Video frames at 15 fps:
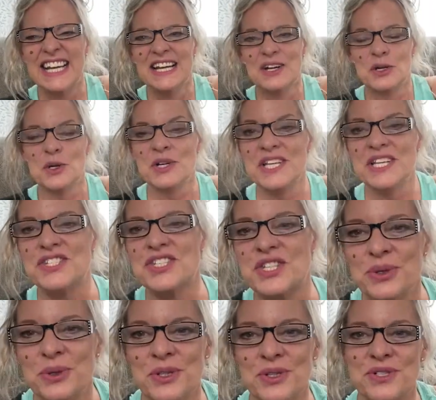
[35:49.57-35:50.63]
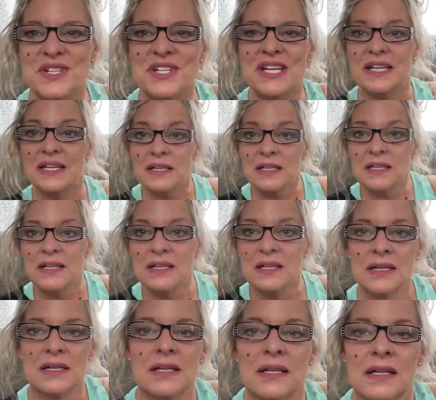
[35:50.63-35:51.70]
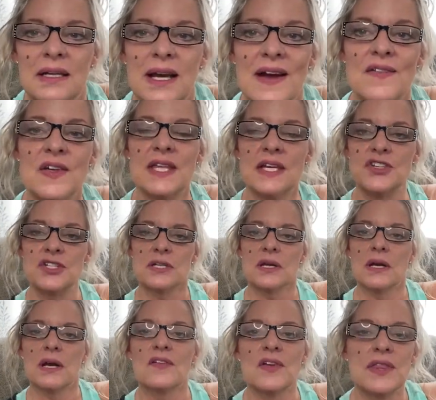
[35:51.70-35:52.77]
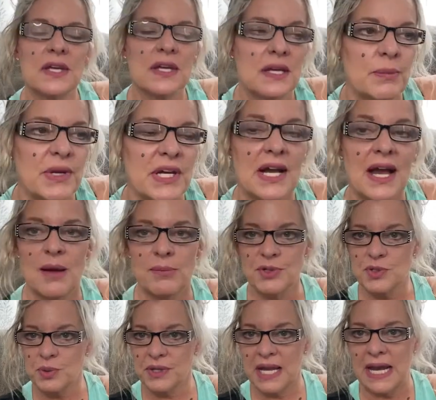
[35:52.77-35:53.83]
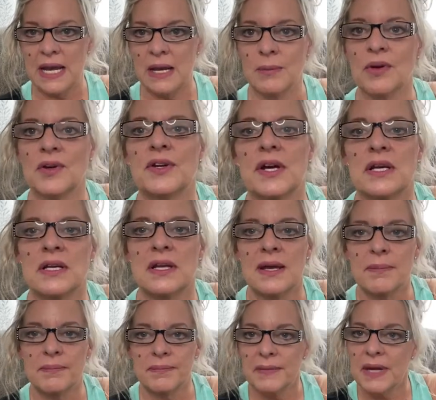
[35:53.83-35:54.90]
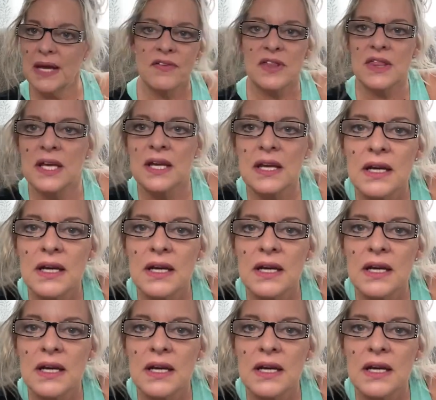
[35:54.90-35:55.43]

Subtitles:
Who needs tools? Everything can be accomplished with a hammer and duct tape. Everything.